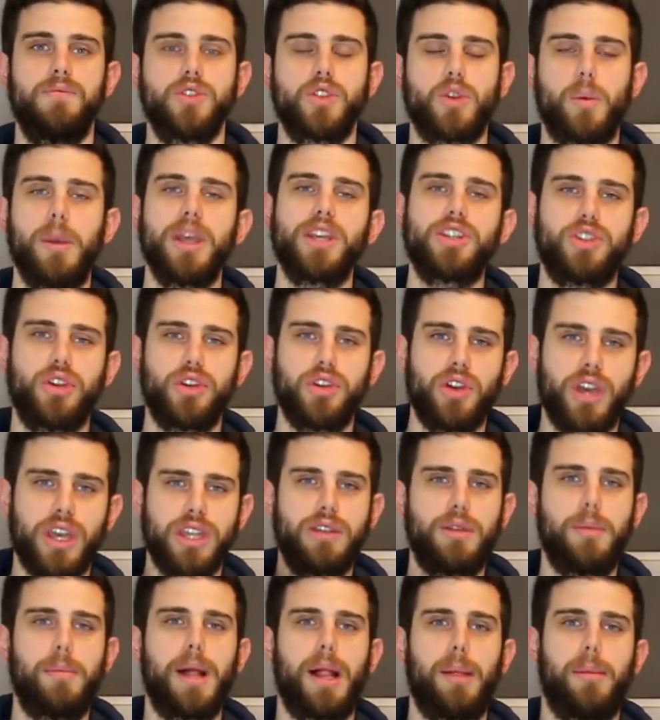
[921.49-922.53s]
So make sure you
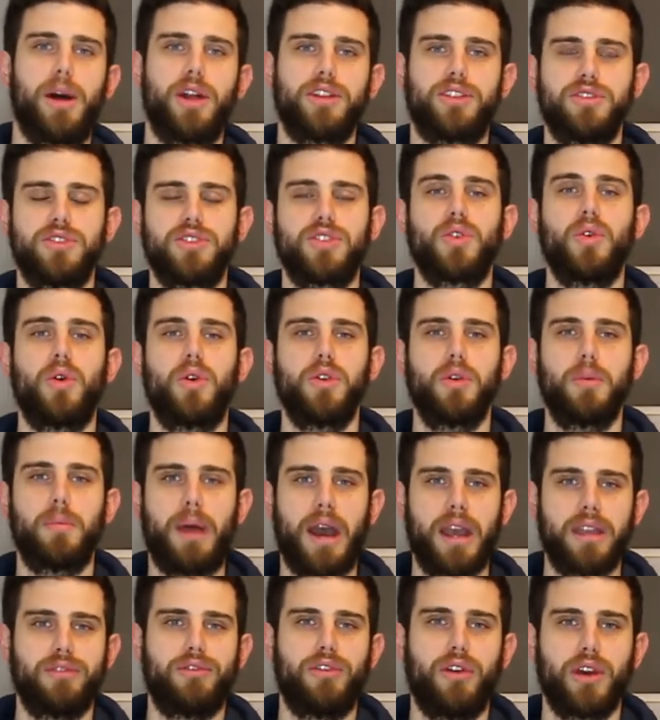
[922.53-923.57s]
hit the bell button so your
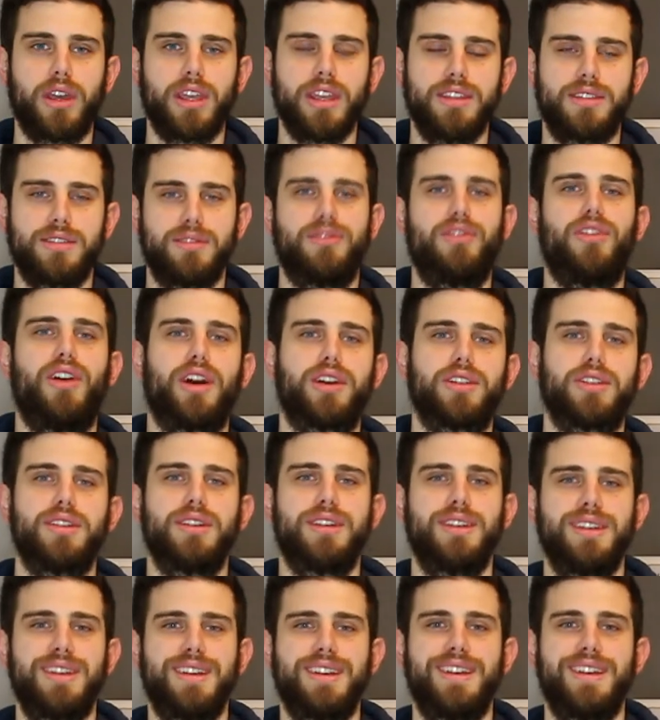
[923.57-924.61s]
mindfuck isn't fucked.